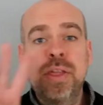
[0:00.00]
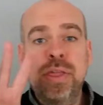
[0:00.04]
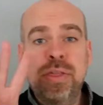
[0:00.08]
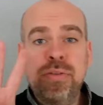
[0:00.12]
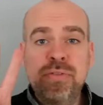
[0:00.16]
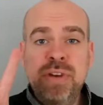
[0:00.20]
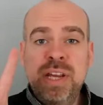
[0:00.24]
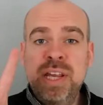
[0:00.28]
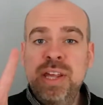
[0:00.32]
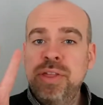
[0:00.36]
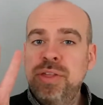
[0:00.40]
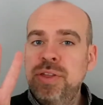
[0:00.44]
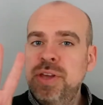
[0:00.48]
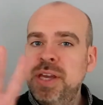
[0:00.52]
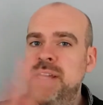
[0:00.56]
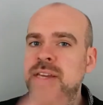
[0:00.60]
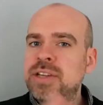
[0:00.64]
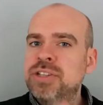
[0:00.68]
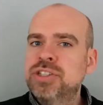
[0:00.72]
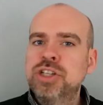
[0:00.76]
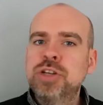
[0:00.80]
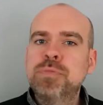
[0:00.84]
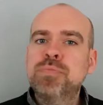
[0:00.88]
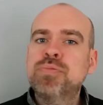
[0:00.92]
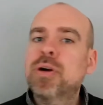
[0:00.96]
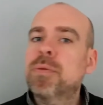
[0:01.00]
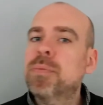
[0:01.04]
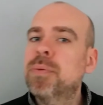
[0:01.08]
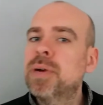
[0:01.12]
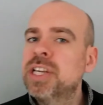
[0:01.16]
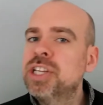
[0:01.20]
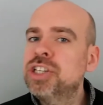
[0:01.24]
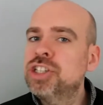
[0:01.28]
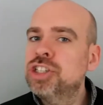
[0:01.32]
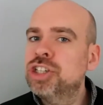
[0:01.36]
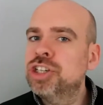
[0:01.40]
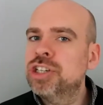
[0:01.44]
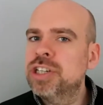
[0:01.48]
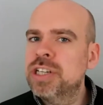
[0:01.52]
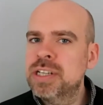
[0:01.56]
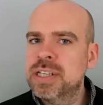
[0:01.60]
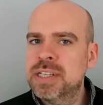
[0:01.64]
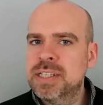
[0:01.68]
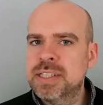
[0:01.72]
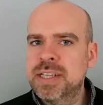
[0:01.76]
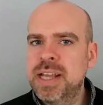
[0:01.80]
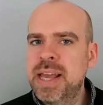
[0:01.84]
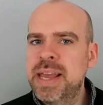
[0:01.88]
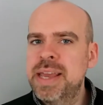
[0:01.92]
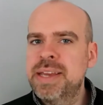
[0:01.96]
3 things you probably shouldn't
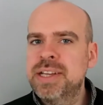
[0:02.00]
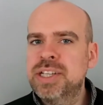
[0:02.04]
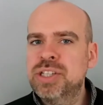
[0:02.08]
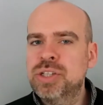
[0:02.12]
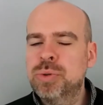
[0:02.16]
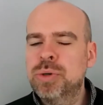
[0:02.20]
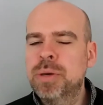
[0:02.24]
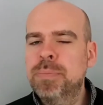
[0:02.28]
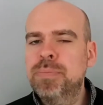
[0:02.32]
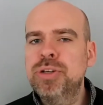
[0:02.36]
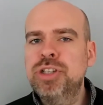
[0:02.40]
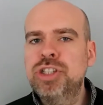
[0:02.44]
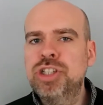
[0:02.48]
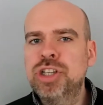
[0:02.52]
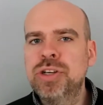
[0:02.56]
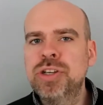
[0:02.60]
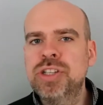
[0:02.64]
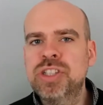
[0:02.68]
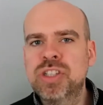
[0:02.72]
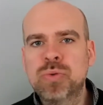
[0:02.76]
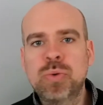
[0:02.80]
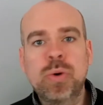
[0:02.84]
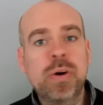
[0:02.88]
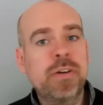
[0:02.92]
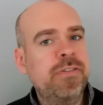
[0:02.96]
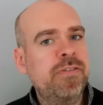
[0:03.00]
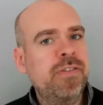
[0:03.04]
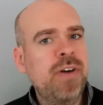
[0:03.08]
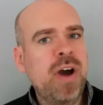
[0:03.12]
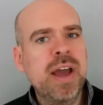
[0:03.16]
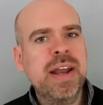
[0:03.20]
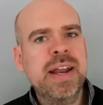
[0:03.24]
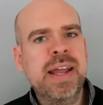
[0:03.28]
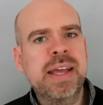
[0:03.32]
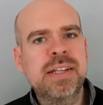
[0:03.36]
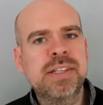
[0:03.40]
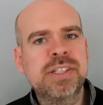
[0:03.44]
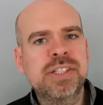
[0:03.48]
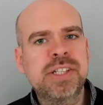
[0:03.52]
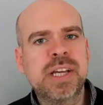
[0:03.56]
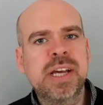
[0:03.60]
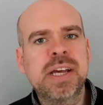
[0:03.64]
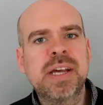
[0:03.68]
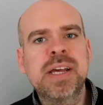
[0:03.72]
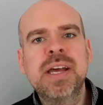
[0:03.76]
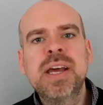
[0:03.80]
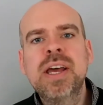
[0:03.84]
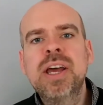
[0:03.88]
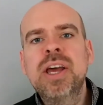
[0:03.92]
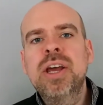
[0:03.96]
say to a producer or
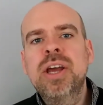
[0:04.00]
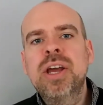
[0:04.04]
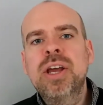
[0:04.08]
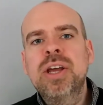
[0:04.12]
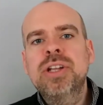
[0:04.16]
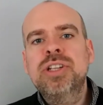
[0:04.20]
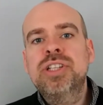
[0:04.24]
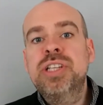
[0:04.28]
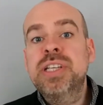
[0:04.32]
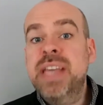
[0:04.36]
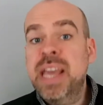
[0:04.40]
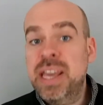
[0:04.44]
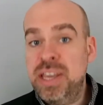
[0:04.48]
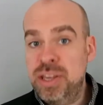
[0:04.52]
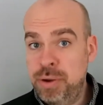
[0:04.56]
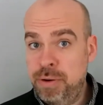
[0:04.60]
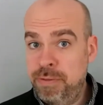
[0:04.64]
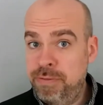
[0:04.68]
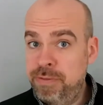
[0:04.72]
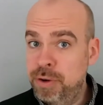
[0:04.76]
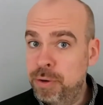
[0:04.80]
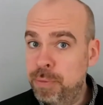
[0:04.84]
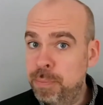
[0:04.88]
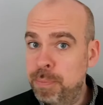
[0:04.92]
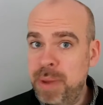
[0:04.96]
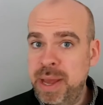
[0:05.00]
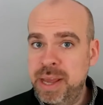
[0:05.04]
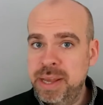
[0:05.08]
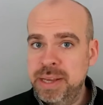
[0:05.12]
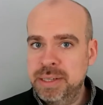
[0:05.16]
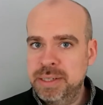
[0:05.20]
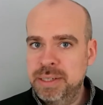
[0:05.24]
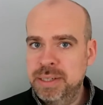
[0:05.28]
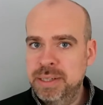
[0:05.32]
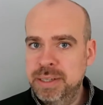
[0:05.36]
financier to get your film made.